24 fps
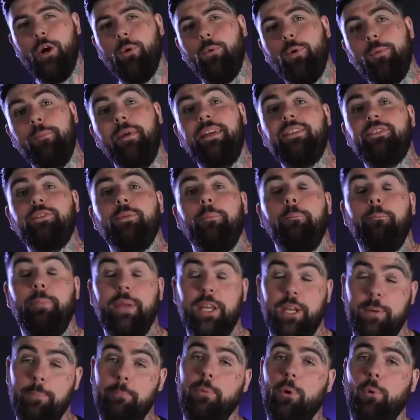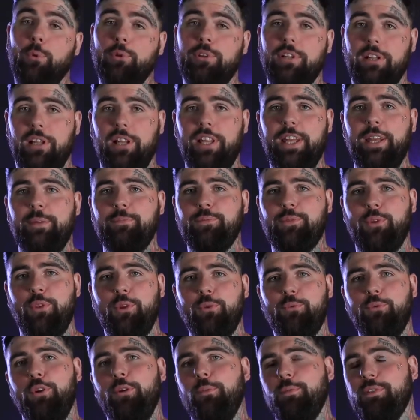We made some big and bold claims on the
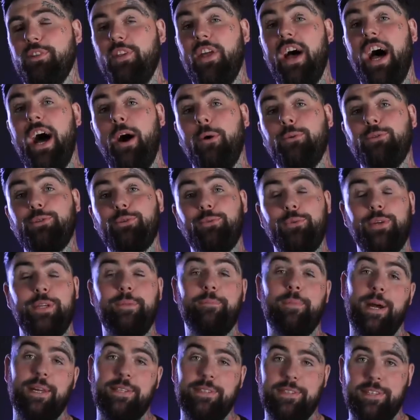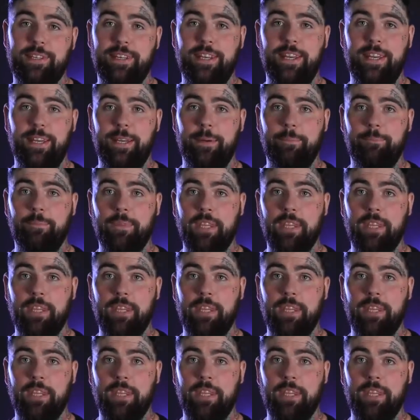run up to the How to Read Minds kit.